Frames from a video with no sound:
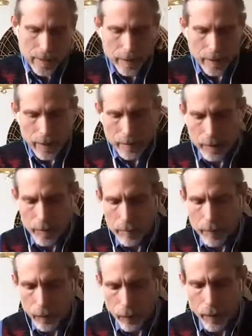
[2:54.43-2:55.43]
that have been
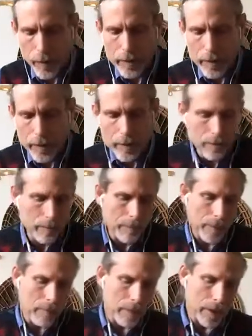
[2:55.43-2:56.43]
employed
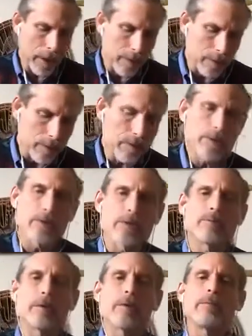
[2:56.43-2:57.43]
by indigenous
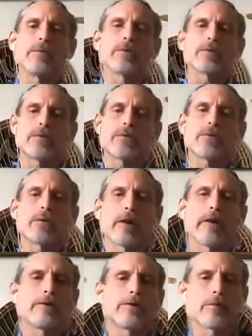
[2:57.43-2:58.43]
peoples to
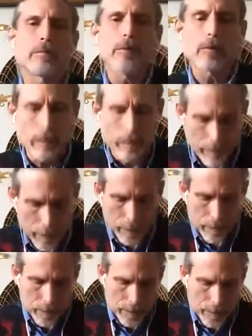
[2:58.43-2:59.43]
cleanse and purify
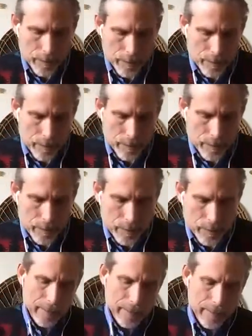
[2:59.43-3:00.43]
themselves.
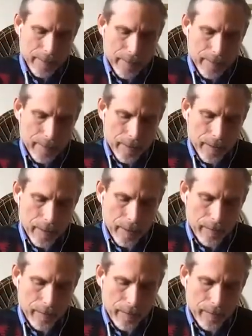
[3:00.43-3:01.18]
I'm